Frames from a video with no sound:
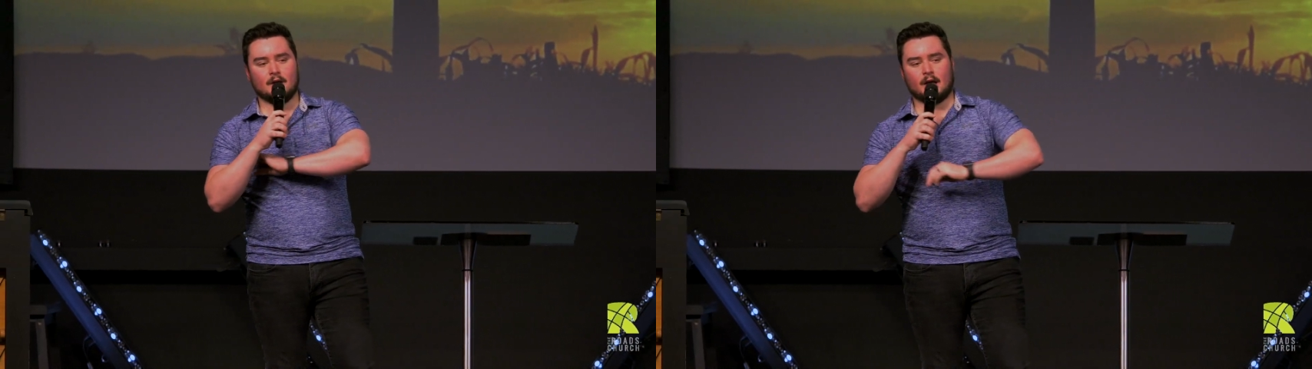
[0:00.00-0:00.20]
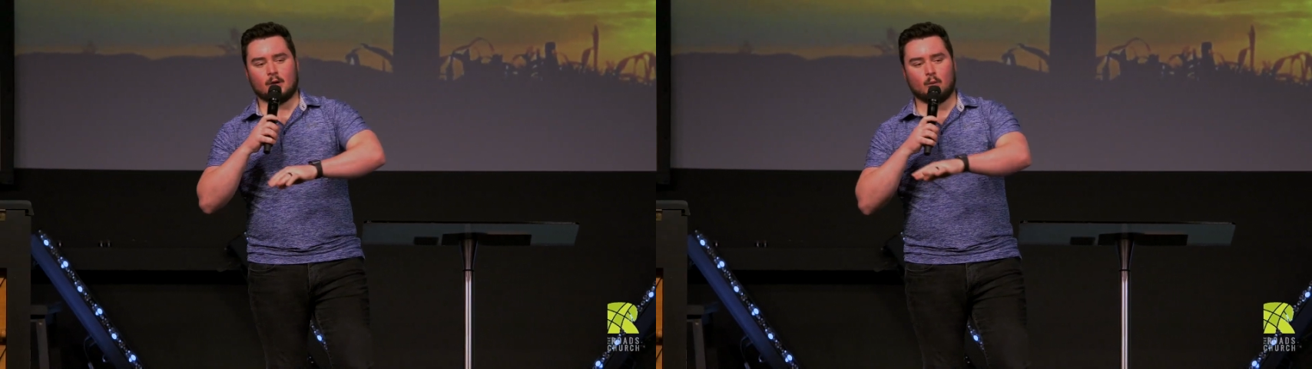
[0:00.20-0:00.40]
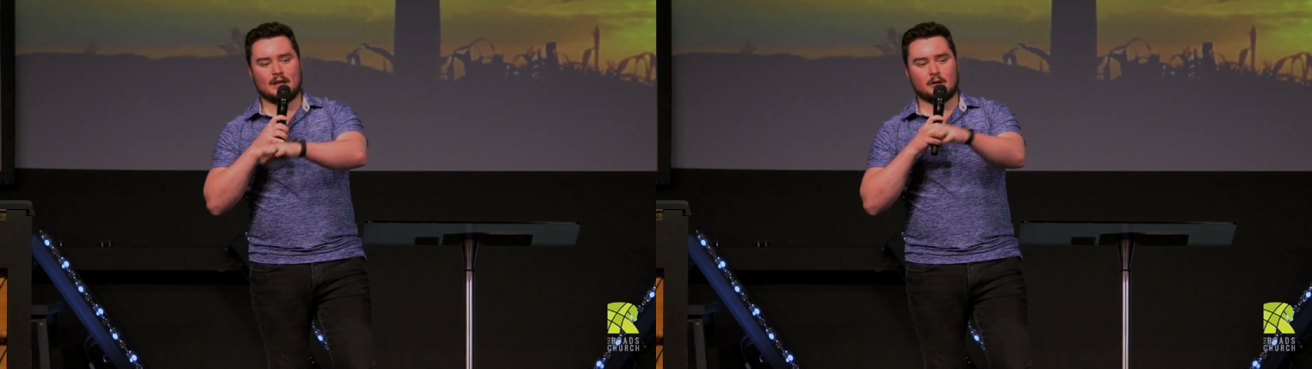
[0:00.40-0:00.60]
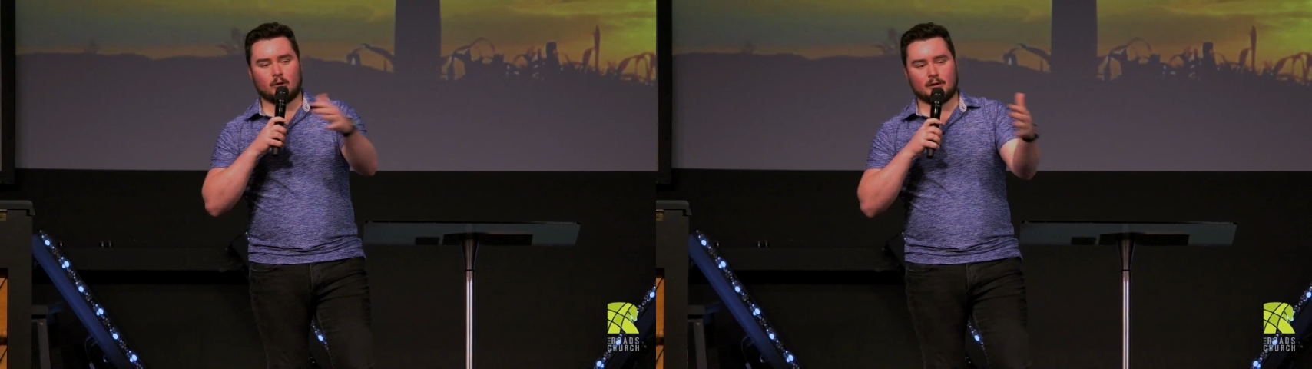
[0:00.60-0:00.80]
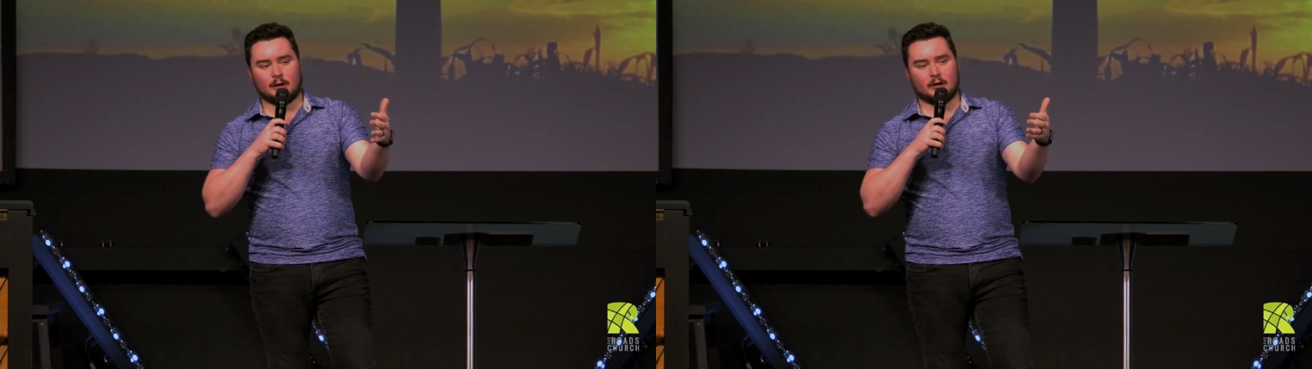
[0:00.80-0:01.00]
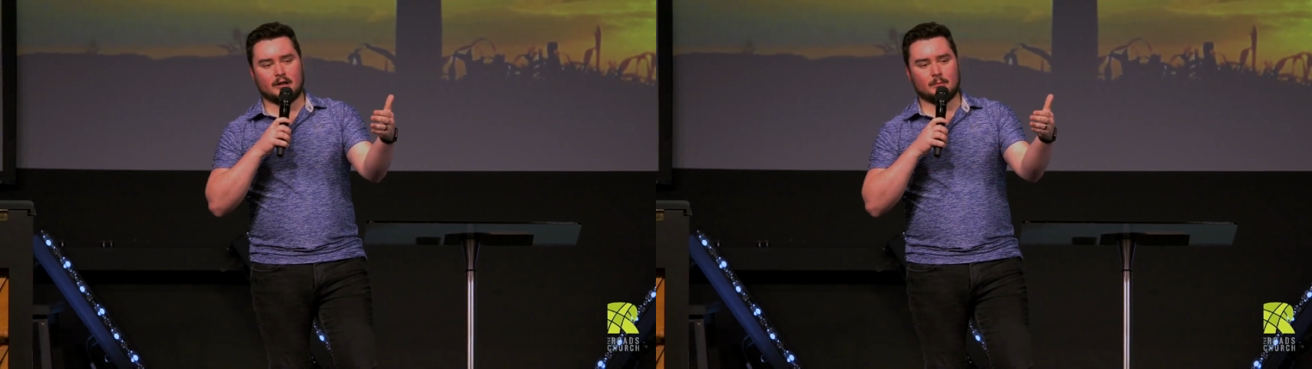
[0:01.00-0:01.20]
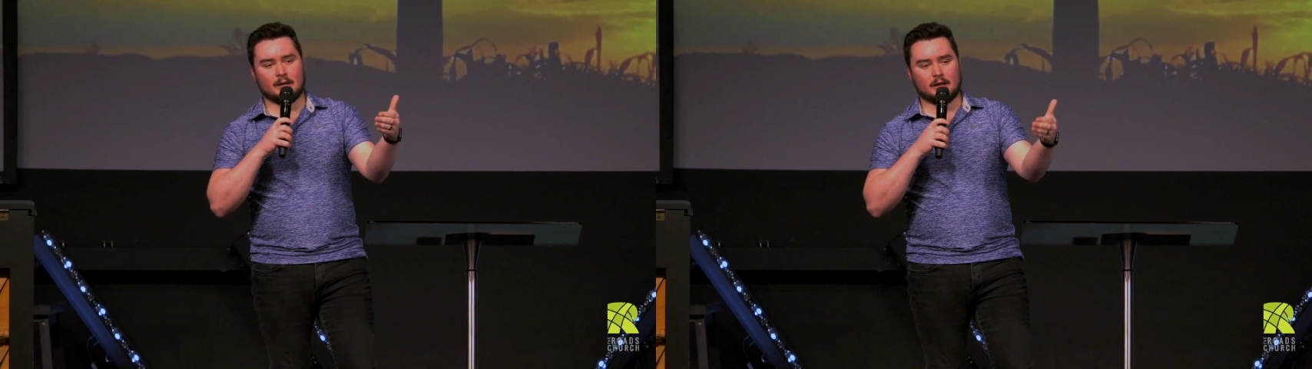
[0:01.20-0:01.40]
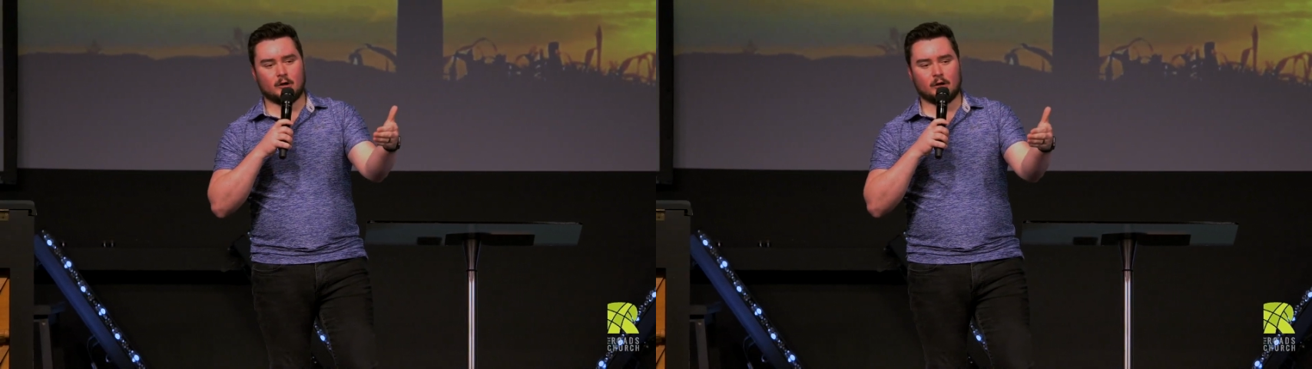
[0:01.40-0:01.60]
And a week earlier, he had been
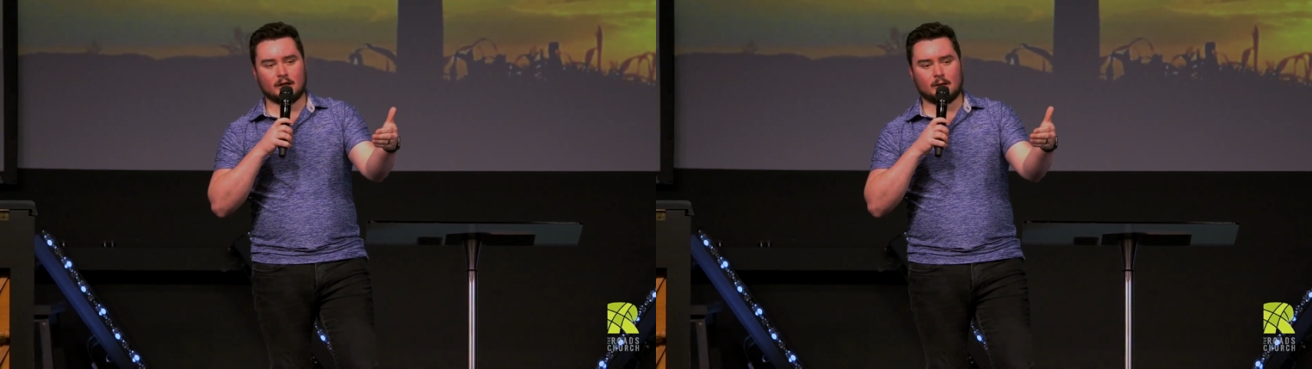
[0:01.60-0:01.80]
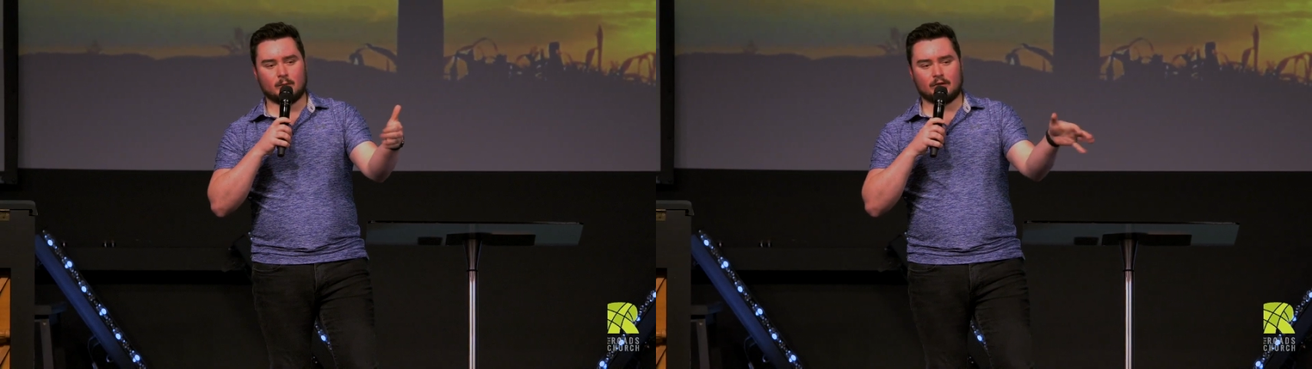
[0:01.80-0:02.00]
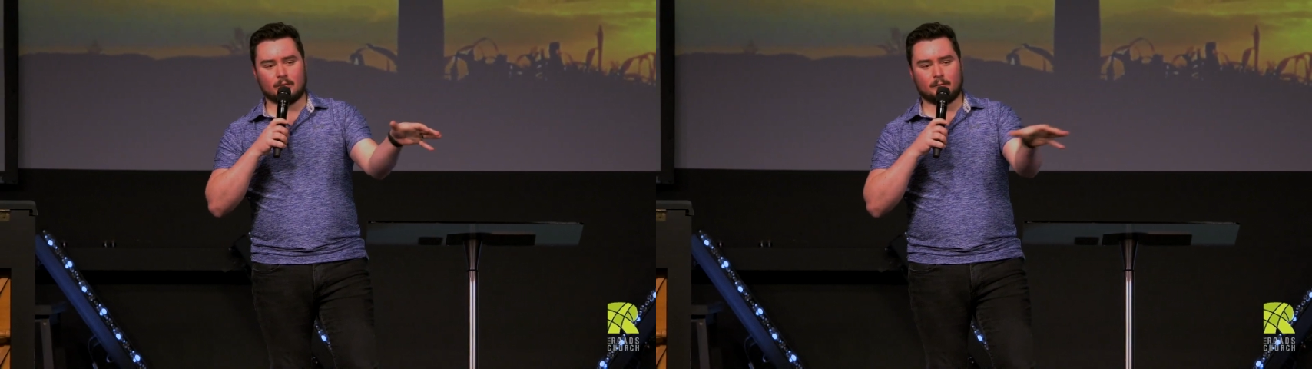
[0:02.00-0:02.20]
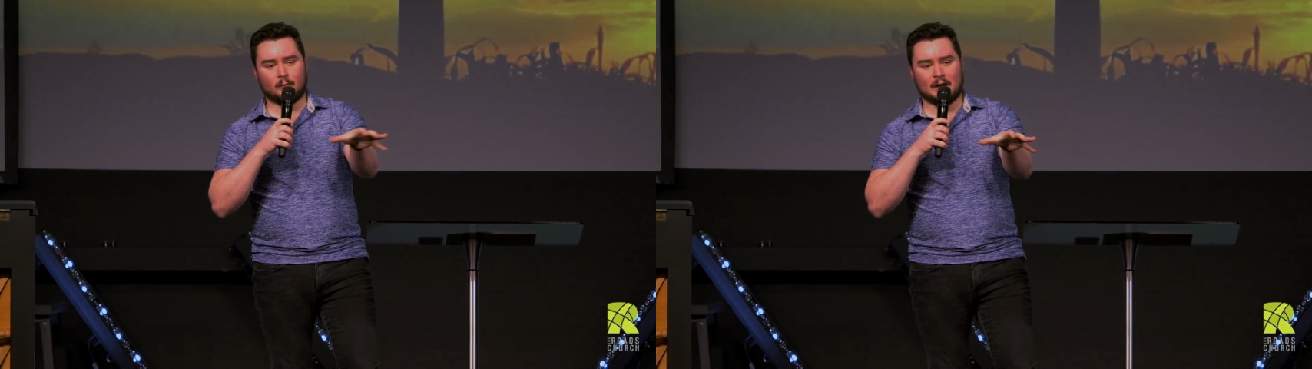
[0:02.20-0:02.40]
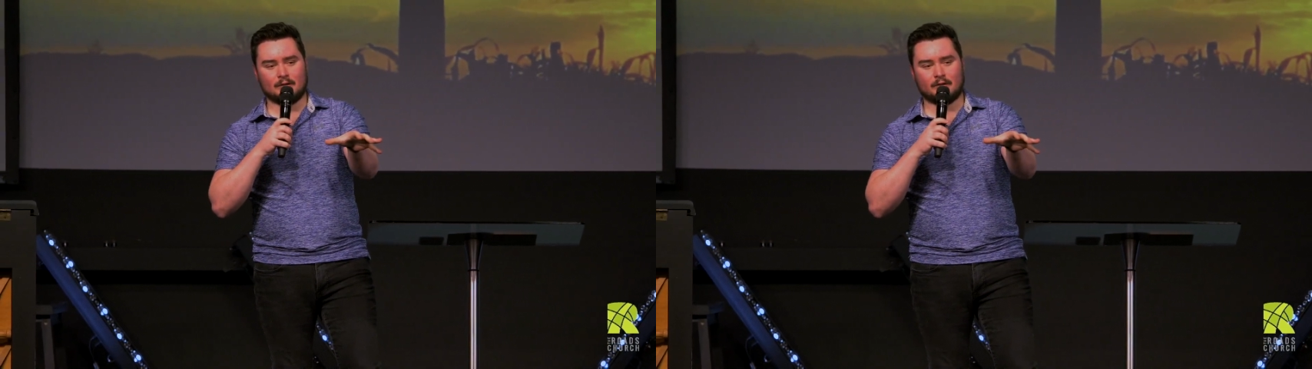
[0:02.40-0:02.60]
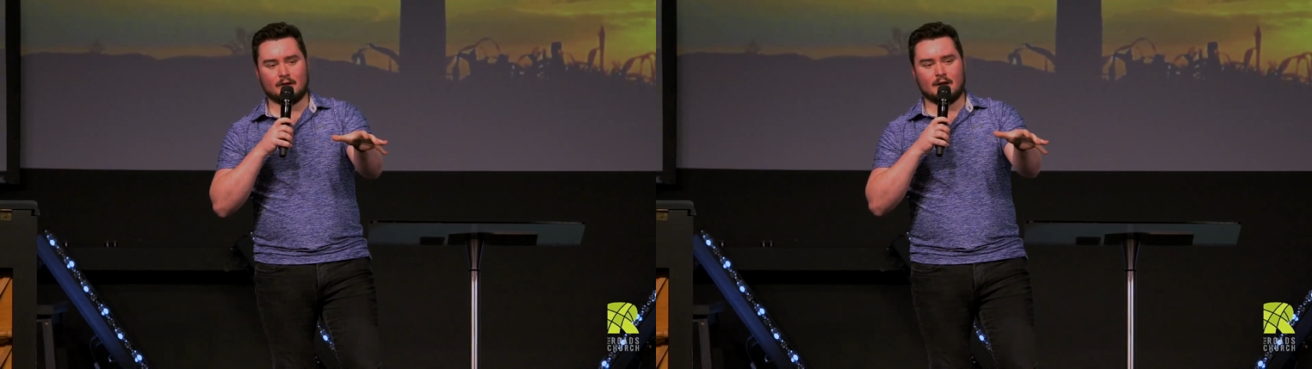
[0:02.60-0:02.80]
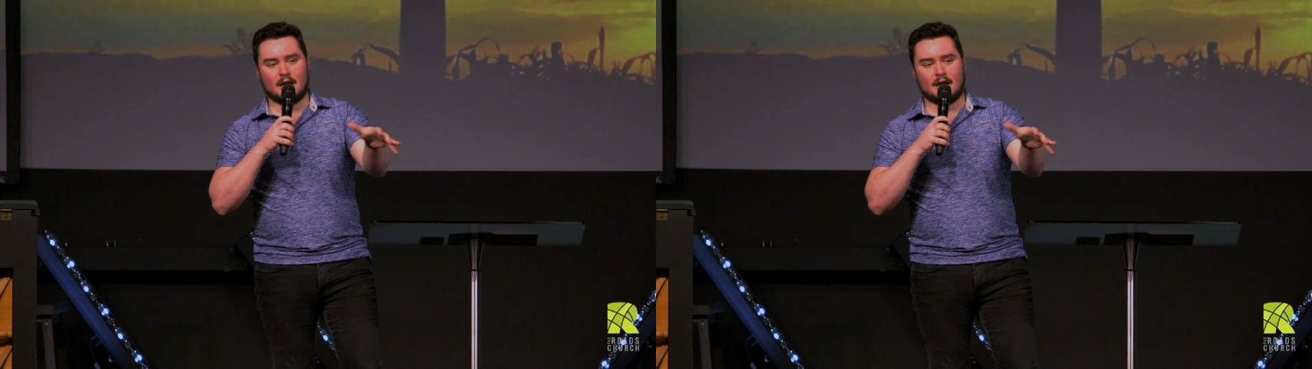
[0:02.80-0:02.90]
cooking with some friends